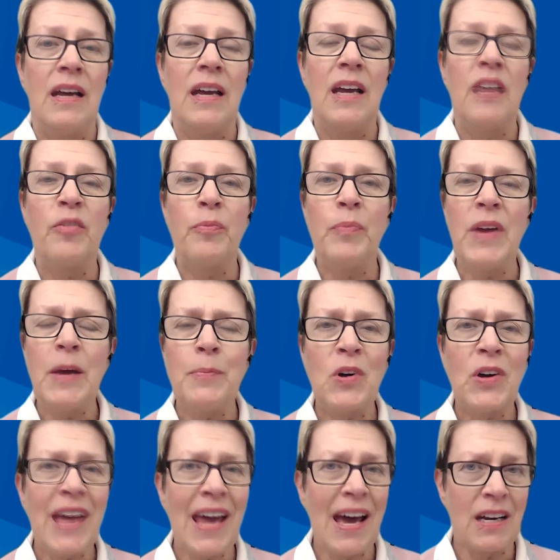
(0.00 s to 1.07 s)
If
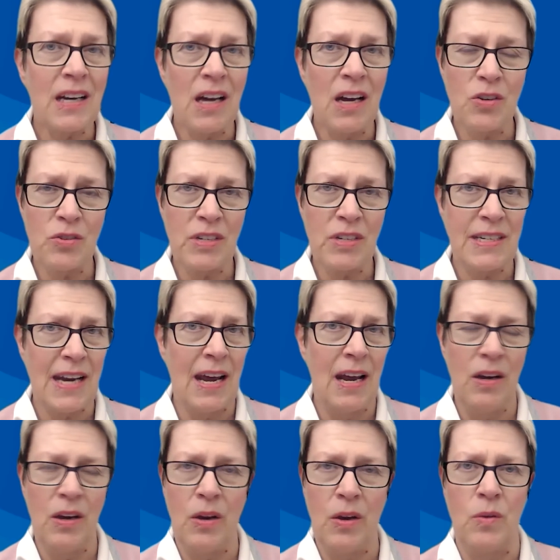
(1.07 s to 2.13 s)
people can't
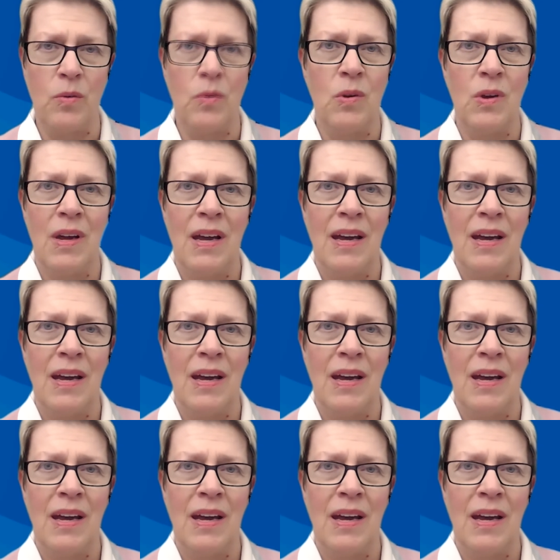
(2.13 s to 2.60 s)
understand you,